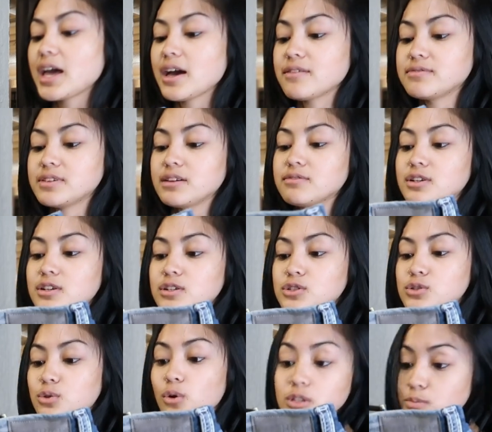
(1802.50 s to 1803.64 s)
I have never
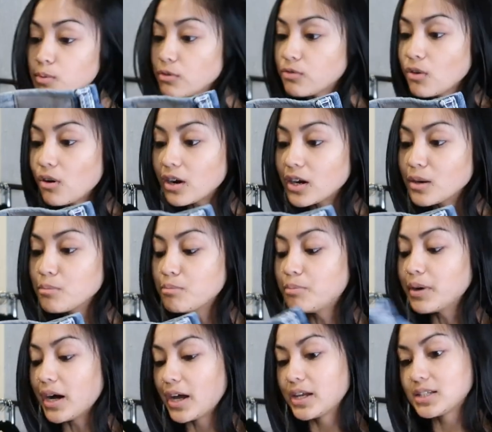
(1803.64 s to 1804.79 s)
sold before,
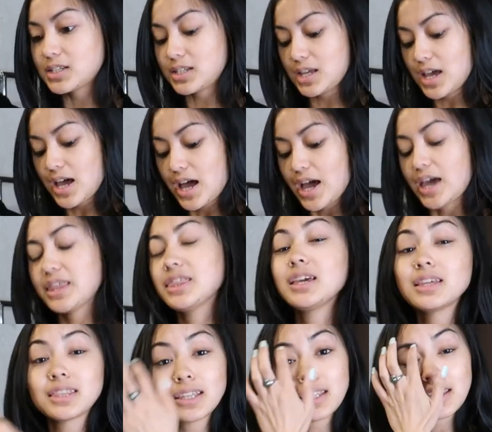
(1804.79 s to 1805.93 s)
but I
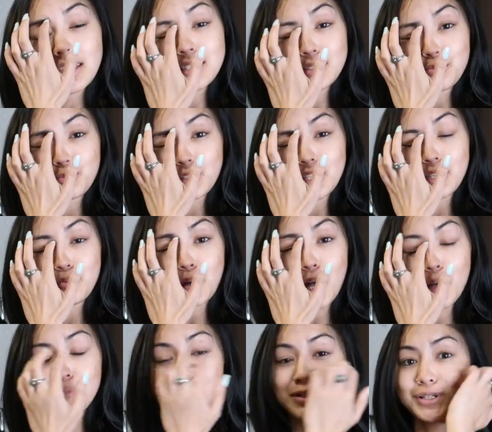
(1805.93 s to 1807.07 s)
think that it's really
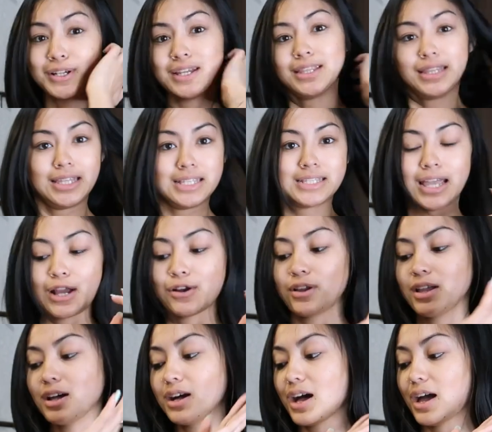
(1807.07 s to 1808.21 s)
popular in this
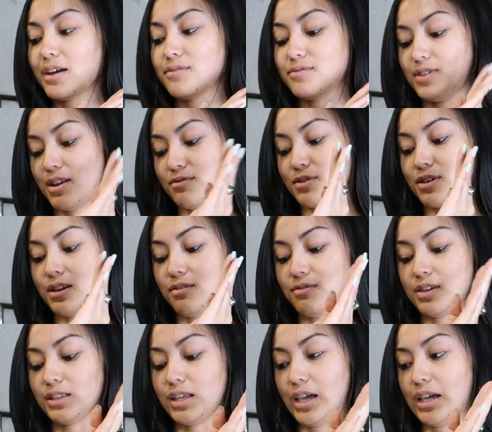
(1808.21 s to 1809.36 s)
area. I've never
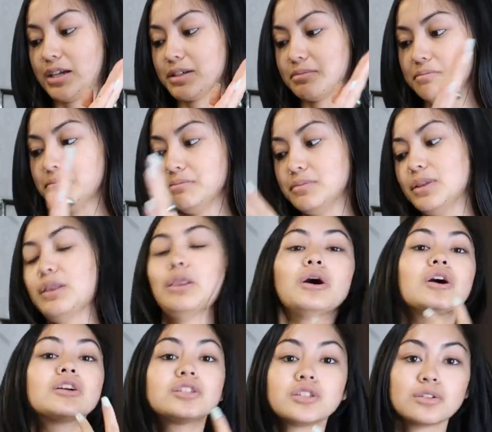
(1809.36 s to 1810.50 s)
even like
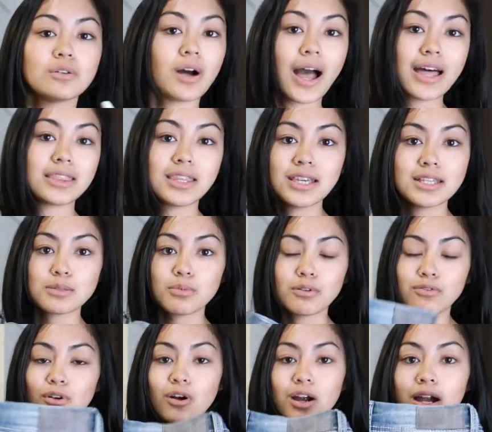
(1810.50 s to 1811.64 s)
looked at these
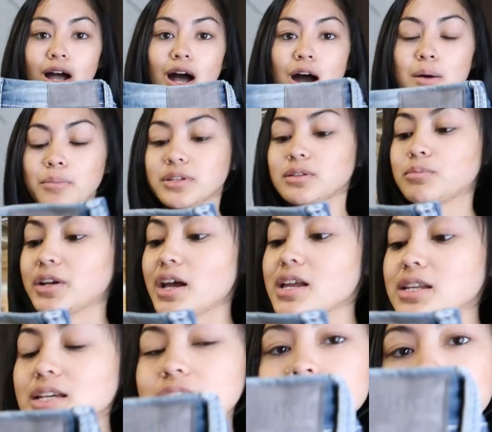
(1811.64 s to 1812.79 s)
before, but the
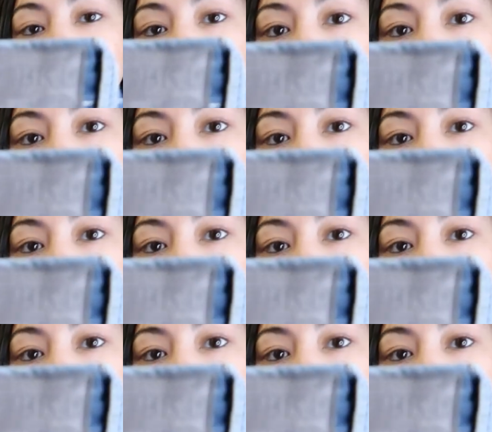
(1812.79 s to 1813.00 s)
brand is